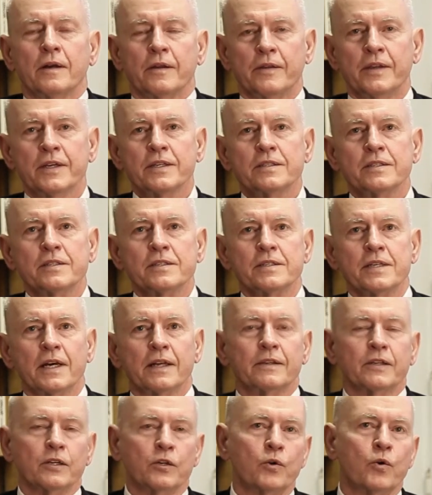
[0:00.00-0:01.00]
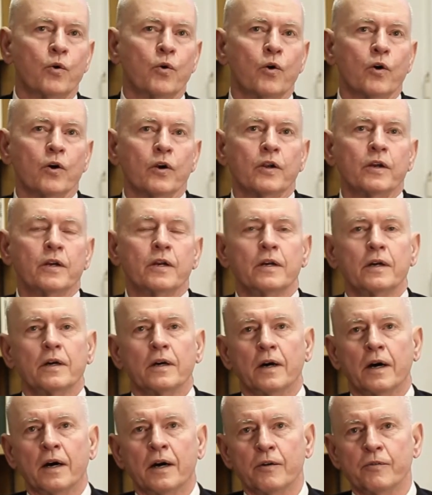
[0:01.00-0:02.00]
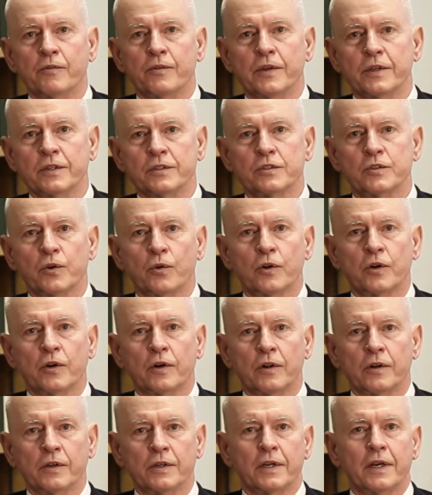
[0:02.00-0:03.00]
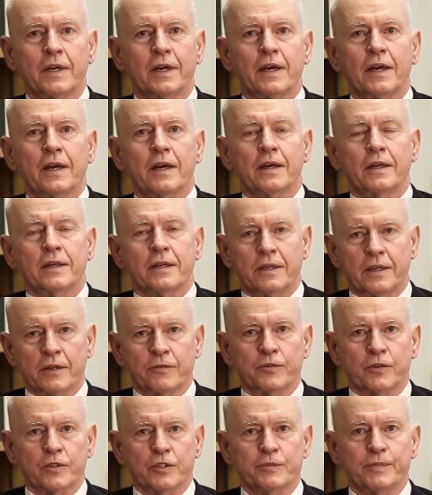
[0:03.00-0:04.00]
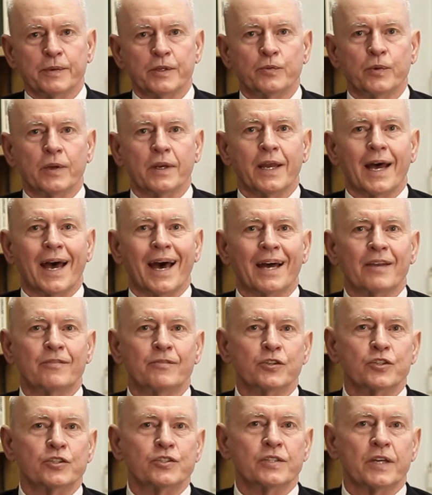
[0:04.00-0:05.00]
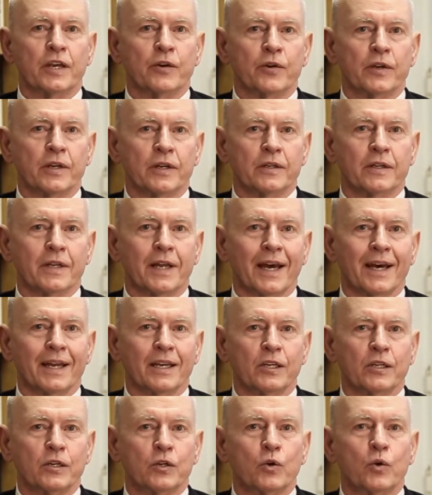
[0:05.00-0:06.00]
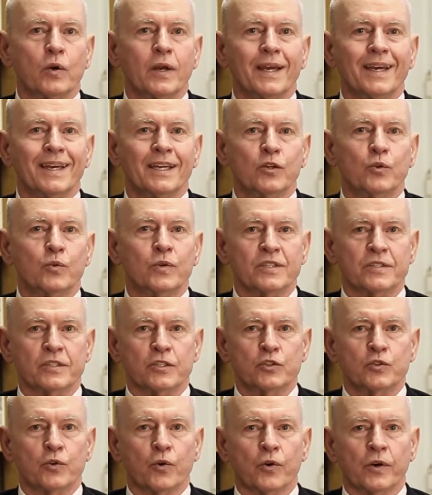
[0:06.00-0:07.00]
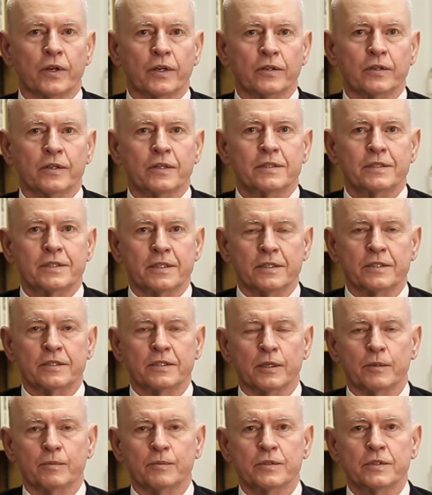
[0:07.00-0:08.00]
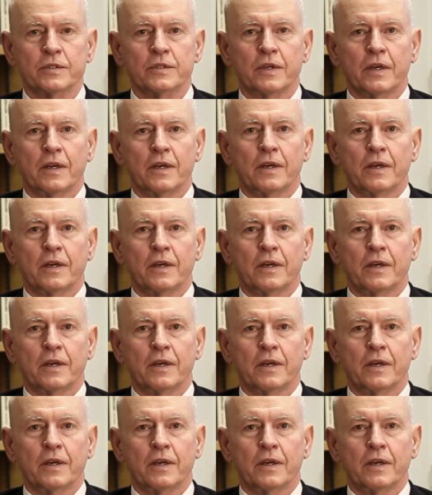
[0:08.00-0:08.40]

This is at the core of this so-called difference between adversarial and inquisitorial systems.